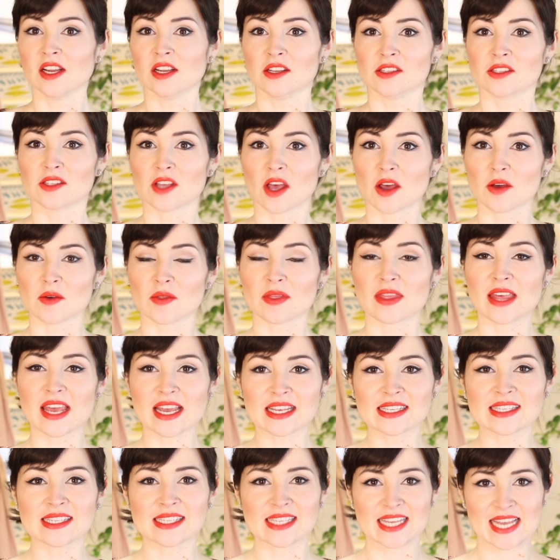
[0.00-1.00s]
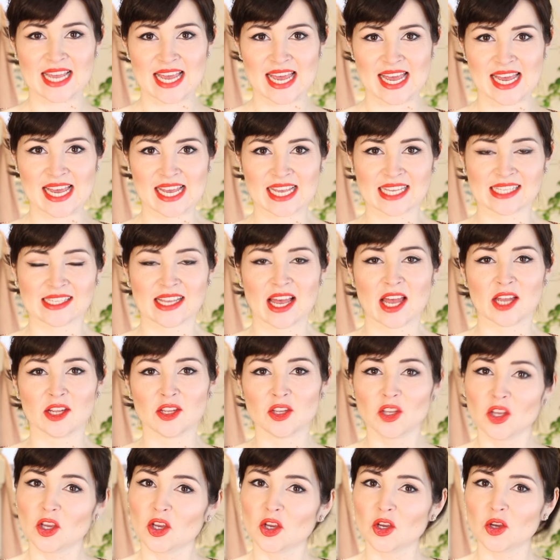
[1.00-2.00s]
So this is a
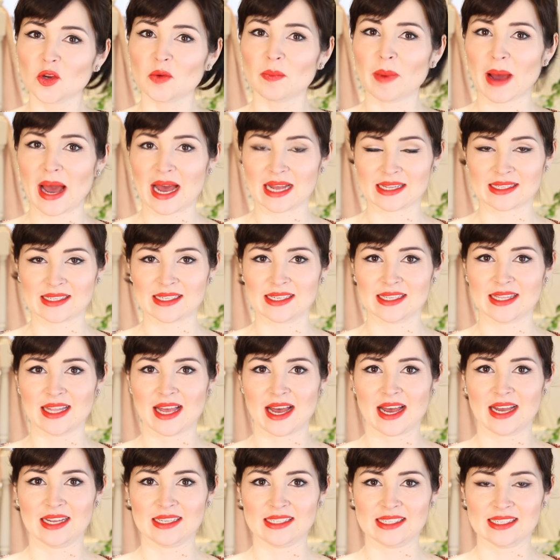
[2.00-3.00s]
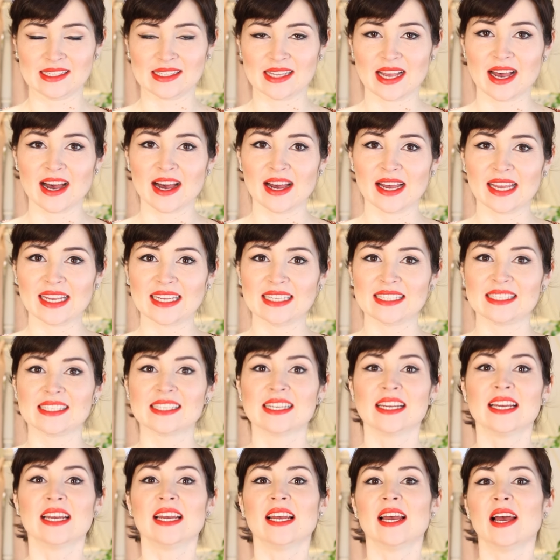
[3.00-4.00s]
new pattern that I
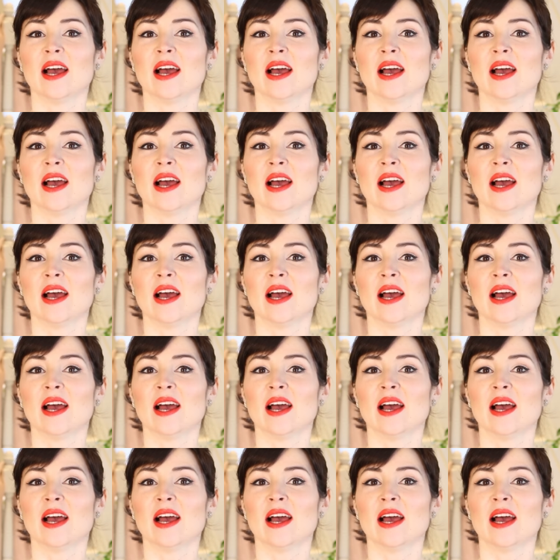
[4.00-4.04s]
designed